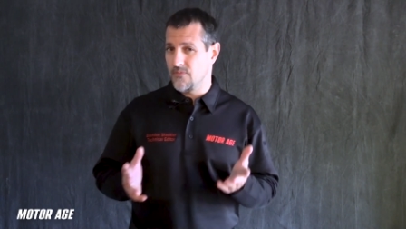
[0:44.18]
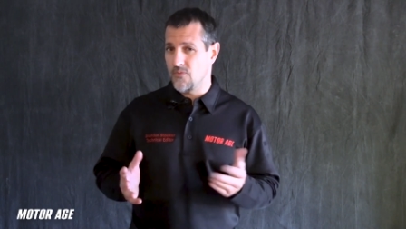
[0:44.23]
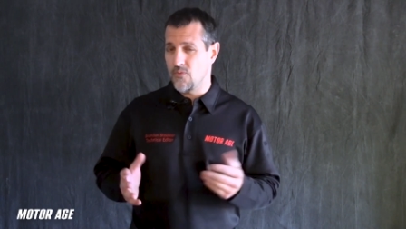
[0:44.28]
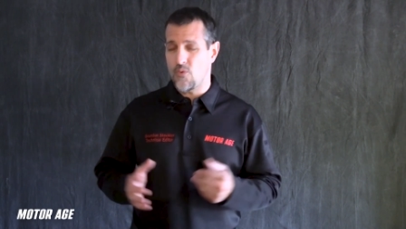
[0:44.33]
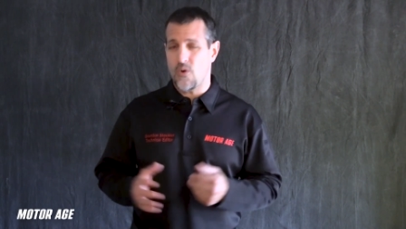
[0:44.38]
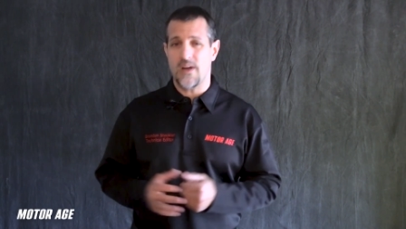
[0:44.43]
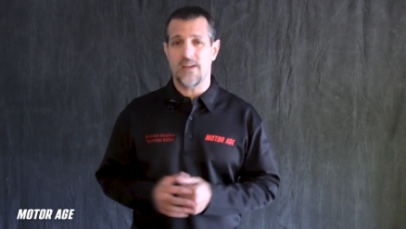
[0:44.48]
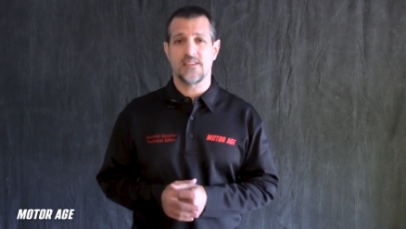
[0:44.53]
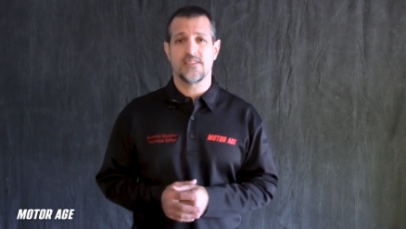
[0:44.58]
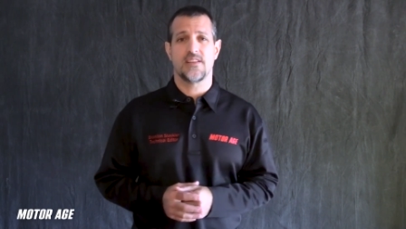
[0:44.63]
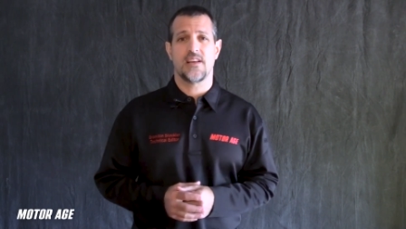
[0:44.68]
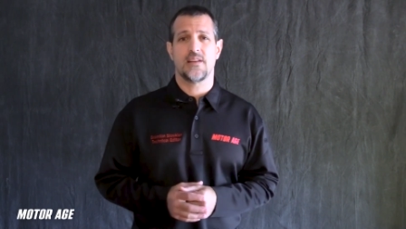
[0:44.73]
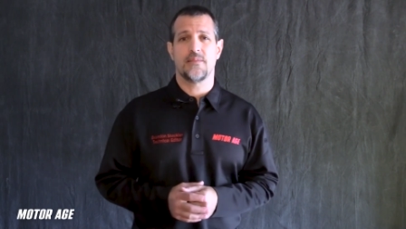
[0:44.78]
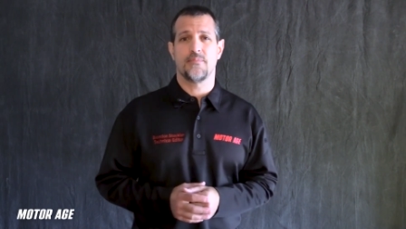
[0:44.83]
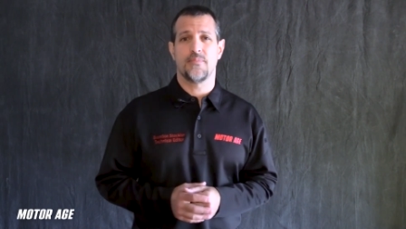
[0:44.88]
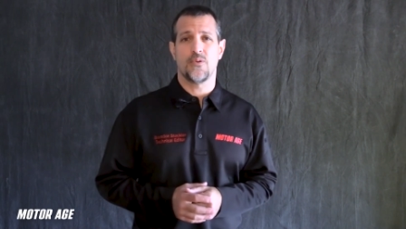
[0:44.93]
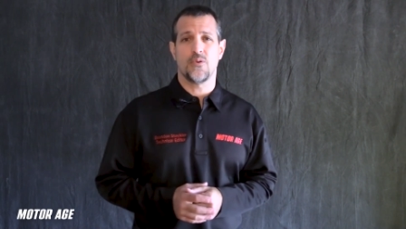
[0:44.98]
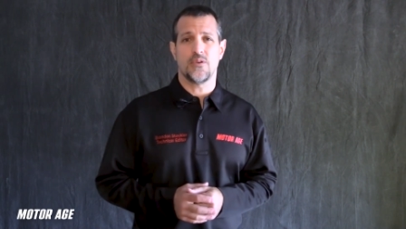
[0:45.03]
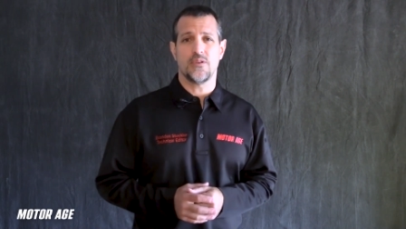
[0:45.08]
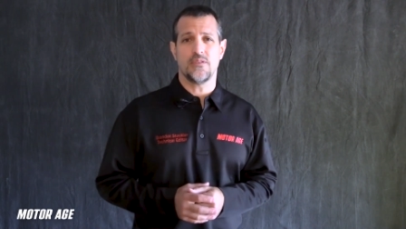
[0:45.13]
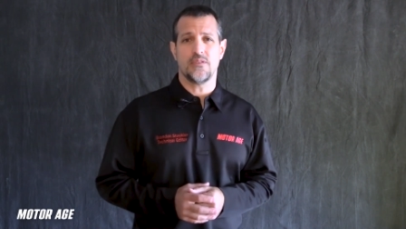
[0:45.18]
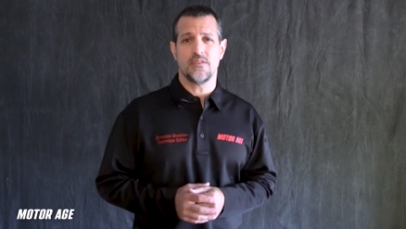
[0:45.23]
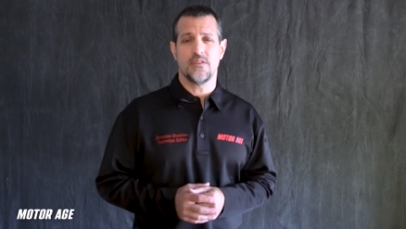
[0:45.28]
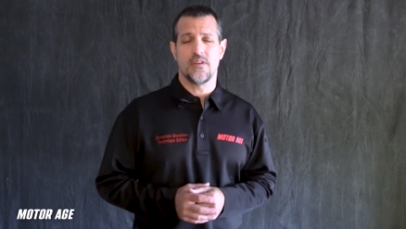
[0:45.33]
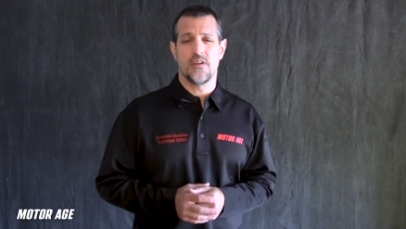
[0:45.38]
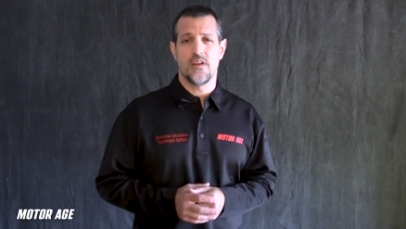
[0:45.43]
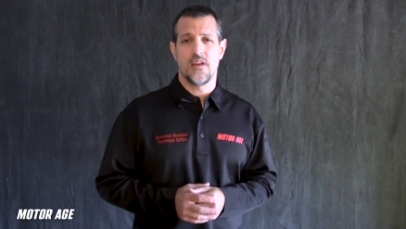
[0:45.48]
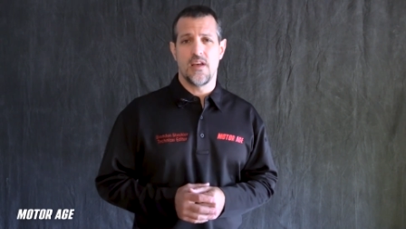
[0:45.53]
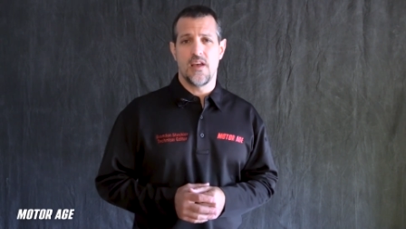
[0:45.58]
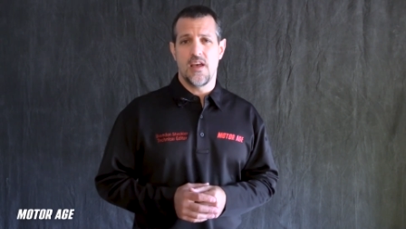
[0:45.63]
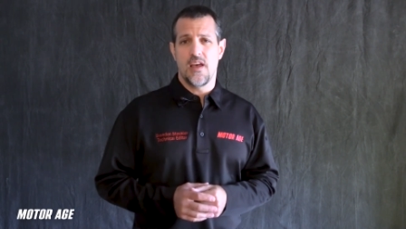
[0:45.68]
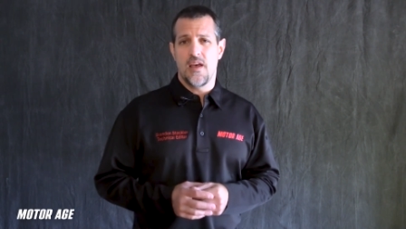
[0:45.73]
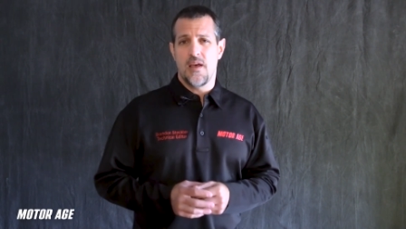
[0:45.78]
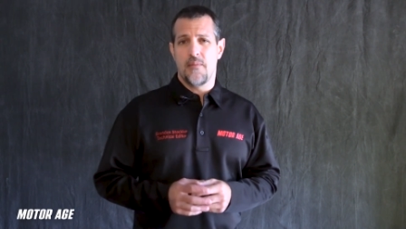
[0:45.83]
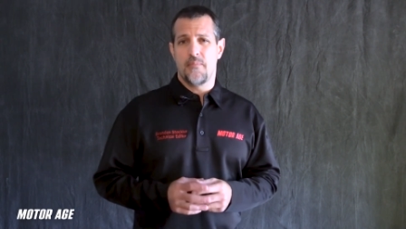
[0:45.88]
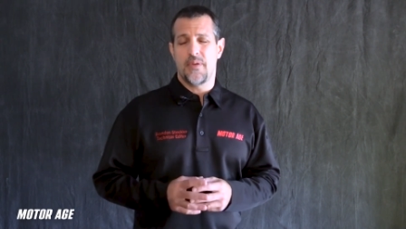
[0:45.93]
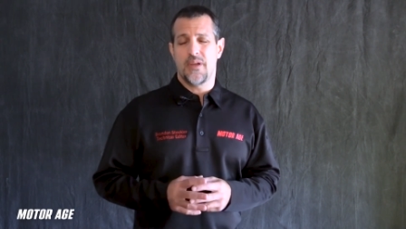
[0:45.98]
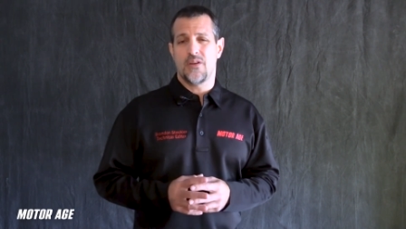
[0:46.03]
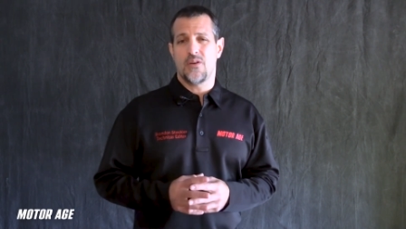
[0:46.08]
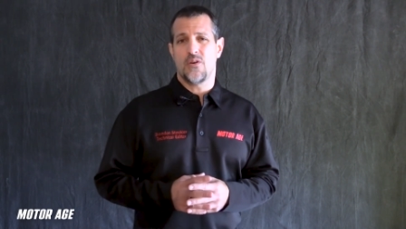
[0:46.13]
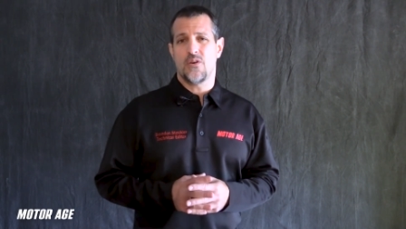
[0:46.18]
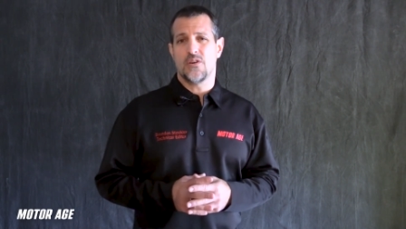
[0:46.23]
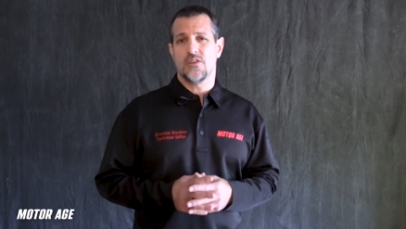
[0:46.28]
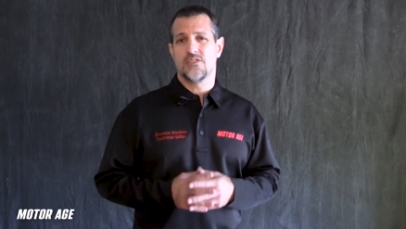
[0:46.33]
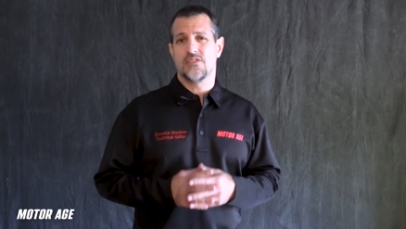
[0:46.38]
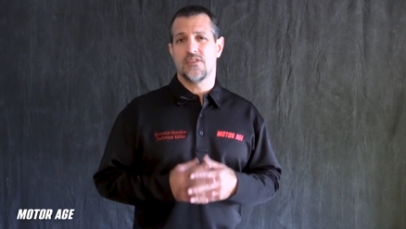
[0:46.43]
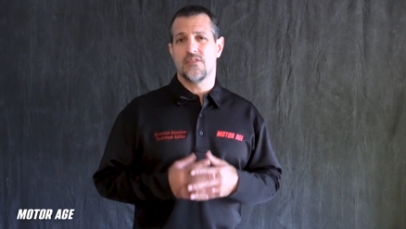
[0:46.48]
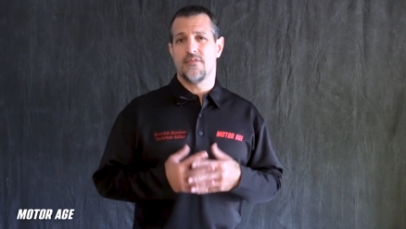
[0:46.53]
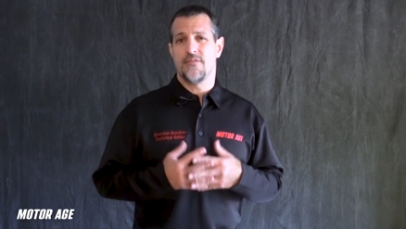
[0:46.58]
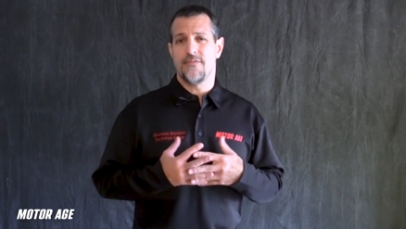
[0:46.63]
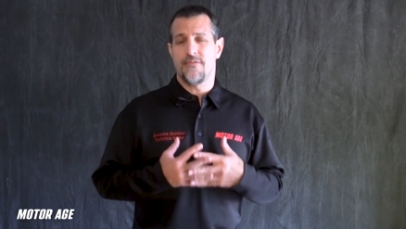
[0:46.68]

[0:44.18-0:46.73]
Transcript: Why is that important? Because